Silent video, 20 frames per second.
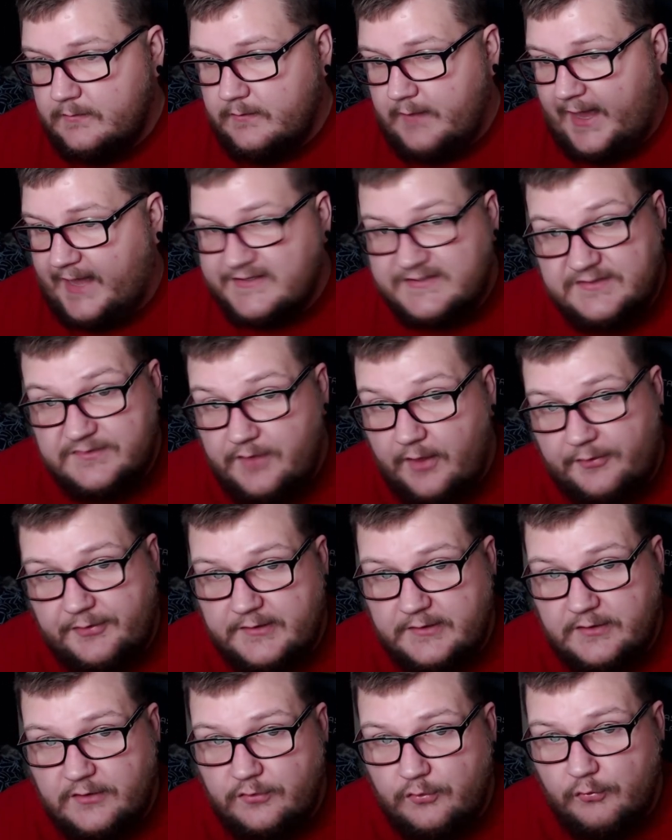has
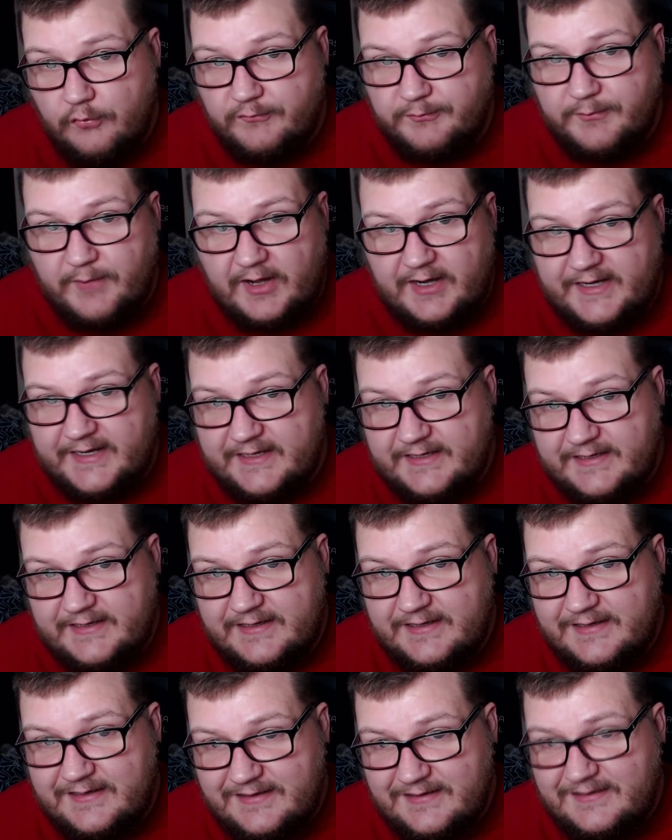nothing to do with money.
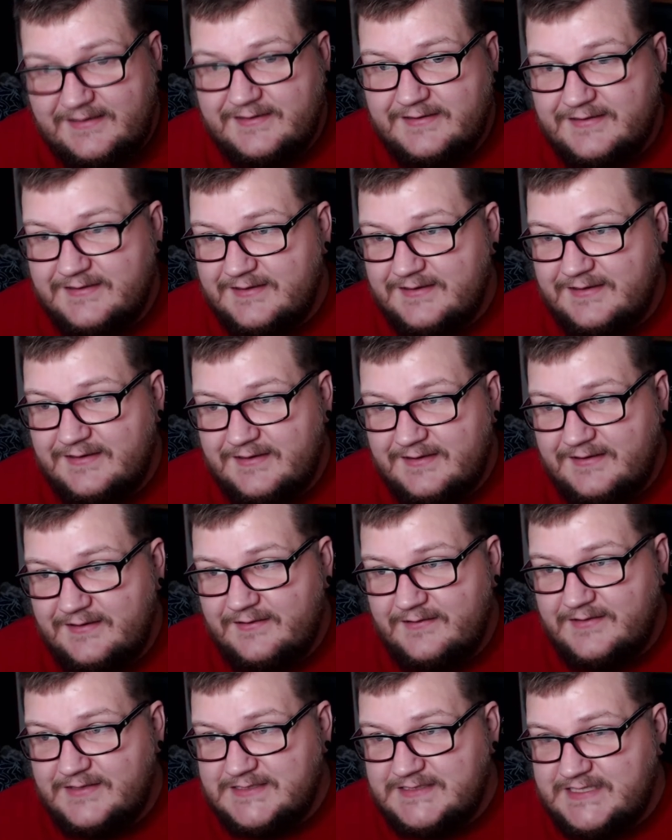
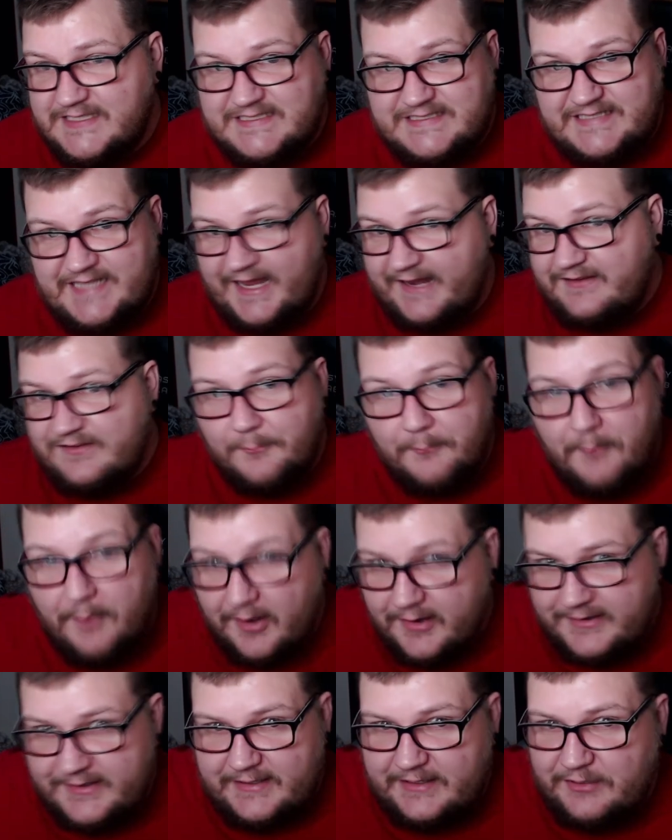Just take the
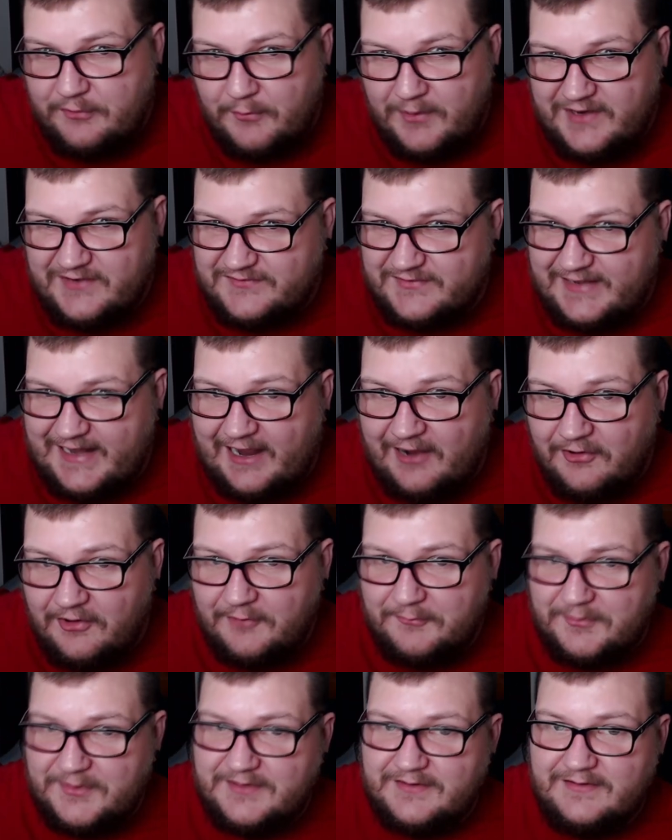money equation out
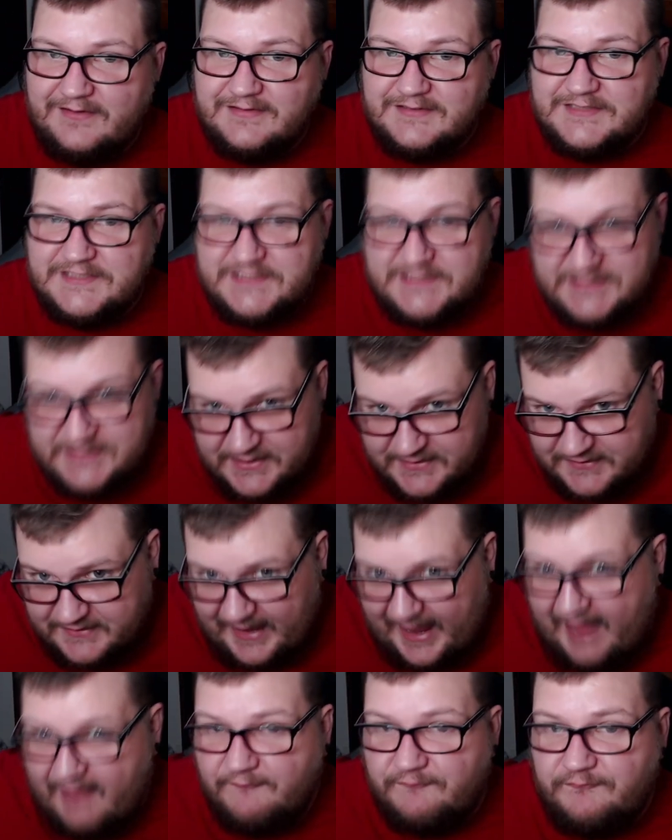of it. Just
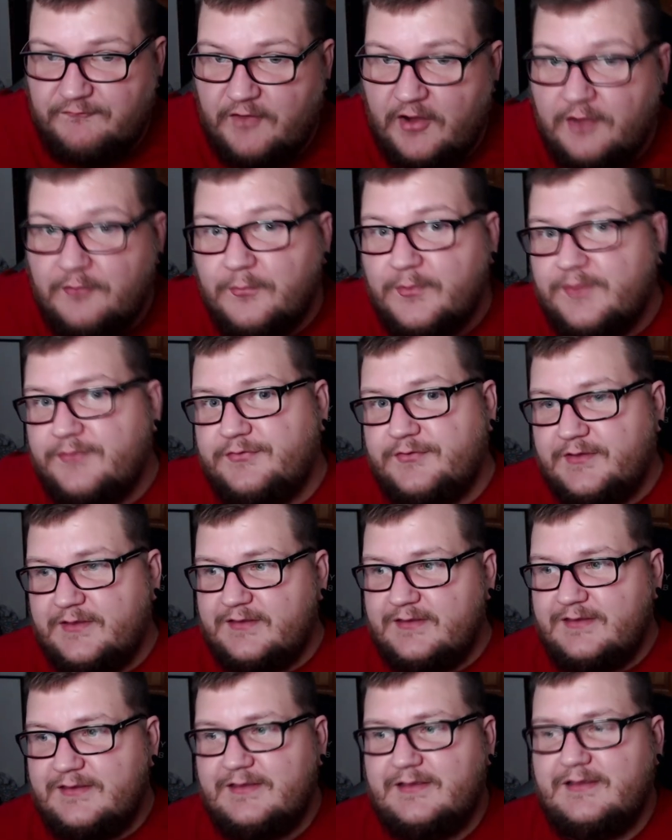have fun with it.